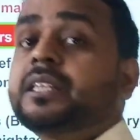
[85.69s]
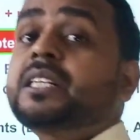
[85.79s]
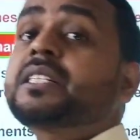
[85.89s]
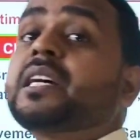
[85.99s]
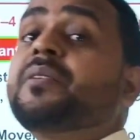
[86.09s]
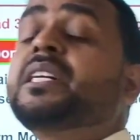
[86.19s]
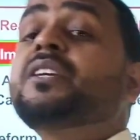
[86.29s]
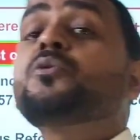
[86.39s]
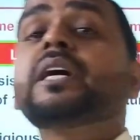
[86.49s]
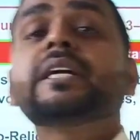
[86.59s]
that
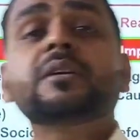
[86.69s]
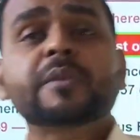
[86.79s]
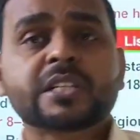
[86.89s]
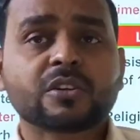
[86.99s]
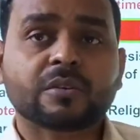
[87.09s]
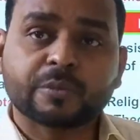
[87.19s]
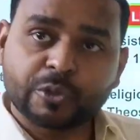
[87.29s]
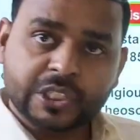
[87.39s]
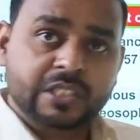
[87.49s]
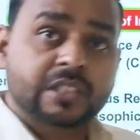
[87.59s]
70 to 80% of
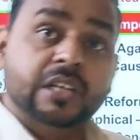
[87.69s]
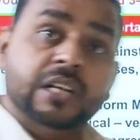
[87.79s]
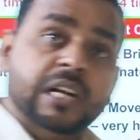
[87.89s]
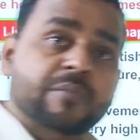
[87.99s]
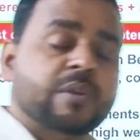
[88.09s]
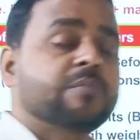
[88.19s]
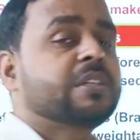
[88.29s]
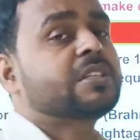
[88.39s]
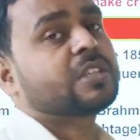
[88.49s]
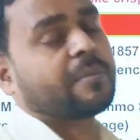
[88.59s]
questions come
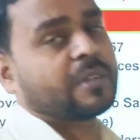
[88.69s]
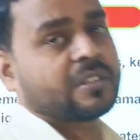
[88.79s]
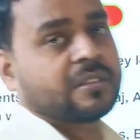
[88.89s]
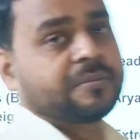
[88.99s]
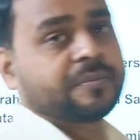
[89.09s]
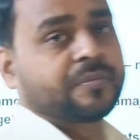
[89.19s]
from these chapters.